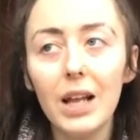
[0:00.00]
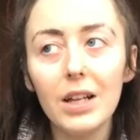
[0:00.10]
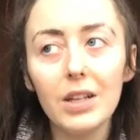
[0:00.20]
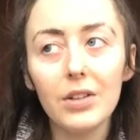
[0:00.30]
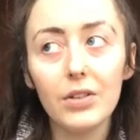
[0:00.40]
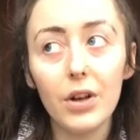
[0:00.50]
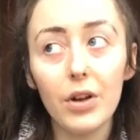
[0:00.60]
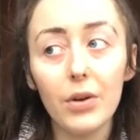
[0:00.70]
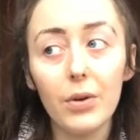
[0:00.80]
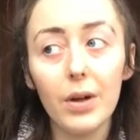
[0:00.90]

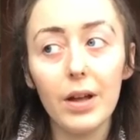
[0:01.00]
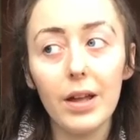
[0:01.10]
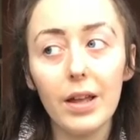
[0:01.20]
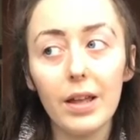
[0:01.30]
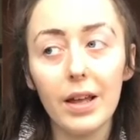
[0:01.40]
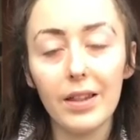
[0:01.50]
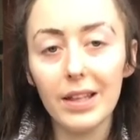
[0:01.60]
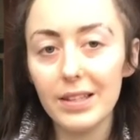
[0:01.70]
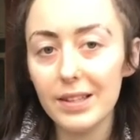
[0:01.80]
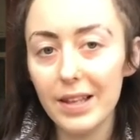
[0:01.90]
So yeah, that's
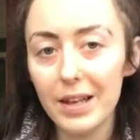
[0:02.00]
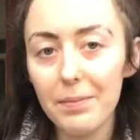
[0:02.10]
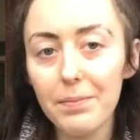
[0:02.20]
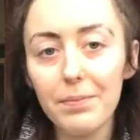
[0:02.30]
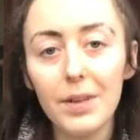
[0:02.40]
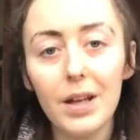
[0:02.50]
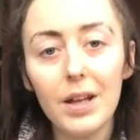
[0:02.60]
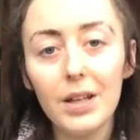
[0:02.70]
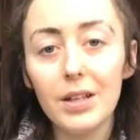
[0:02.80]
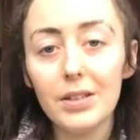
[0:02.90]
them.
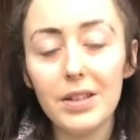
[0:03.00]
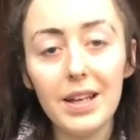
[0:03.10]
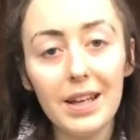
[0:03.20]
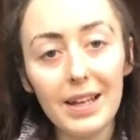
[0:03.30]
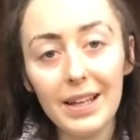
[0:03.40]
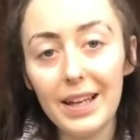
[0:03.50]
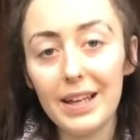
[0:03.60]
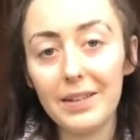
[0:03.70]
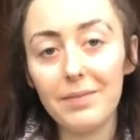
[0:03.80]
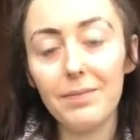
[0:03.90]
So yeah, again,
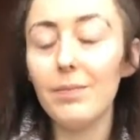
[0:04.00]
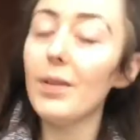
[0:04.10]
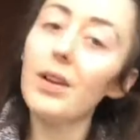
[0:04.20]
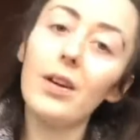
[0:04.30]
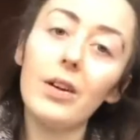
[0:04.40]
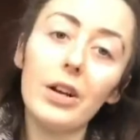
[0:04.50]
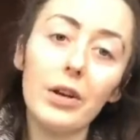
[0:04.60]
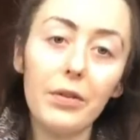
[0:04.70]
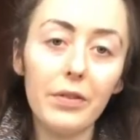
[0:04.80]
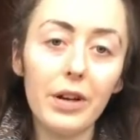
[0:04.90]
I'm going to go
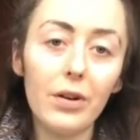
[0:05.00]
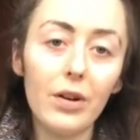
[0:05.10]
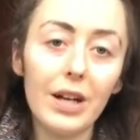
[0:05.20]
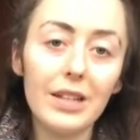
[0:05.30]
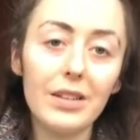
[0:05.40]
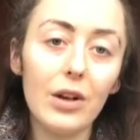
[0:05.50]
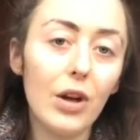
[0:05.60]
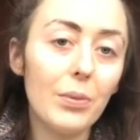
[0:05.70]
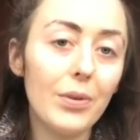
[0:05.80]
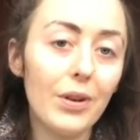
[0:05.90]
for now, guys, and I
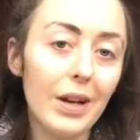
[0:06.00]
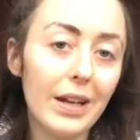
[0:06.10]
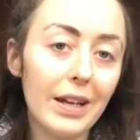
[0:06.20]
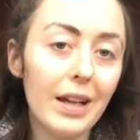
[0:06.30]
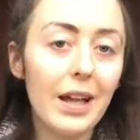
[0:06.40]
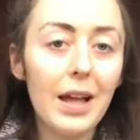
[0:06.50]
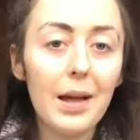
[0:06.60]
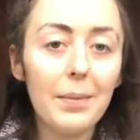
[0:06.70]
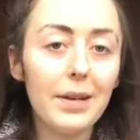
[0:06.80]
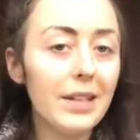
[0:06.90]
hope you like.
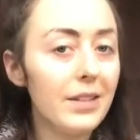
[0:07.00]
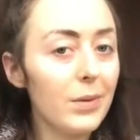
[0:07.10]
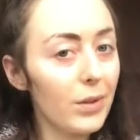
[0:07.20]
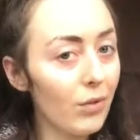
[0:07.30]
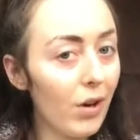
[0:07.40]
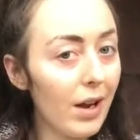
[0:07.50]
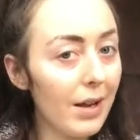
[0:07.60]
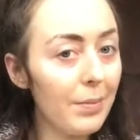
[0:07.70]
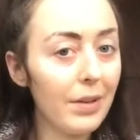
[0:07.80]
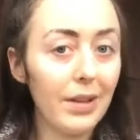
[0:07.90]
Please subscribe,
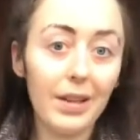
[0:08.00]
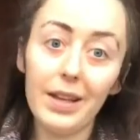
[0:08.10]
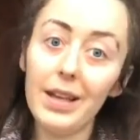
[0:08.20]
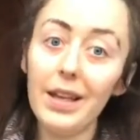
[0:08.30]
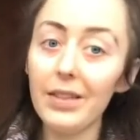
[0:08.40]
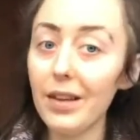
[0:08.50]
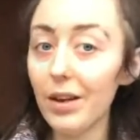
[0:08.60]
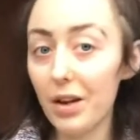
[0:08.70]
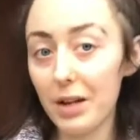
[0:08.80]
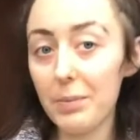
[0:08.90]
hit the
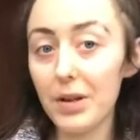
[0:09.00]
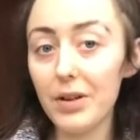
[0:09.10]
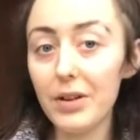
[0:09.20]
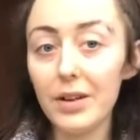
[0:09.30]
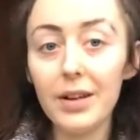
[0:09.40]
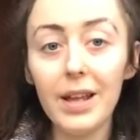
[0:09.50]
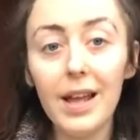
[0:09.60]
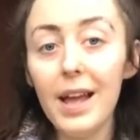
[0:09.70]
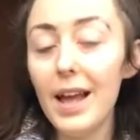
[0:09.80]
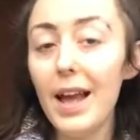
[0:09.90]
like button,
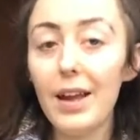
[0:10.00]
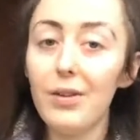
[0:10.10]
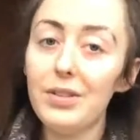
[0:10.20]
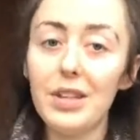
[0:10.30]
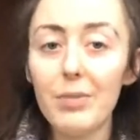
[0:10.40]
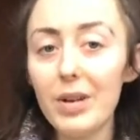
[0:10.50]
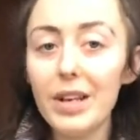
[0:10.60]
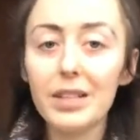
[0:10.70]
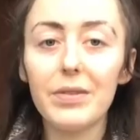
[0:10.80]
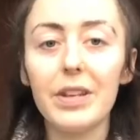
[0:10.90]
and I'll see you in my next
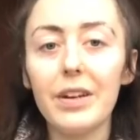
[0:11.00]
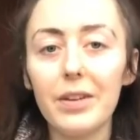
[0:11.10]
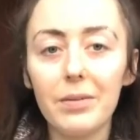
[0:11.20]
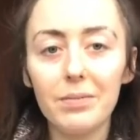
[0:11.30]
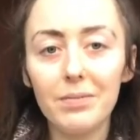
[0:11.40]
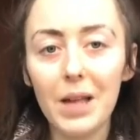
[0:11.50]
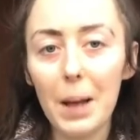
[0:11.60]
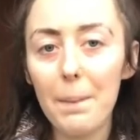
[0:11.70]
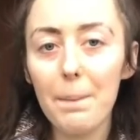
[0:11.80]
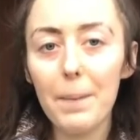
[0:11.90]
video.
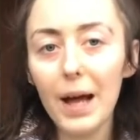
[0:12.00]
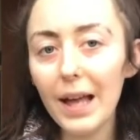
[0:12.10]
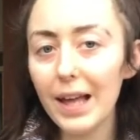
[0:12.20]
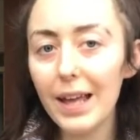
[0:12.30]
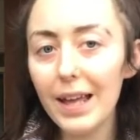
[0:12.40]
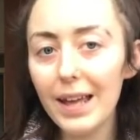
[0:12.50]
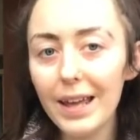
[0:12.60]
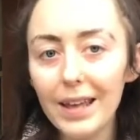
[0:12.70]
Bye!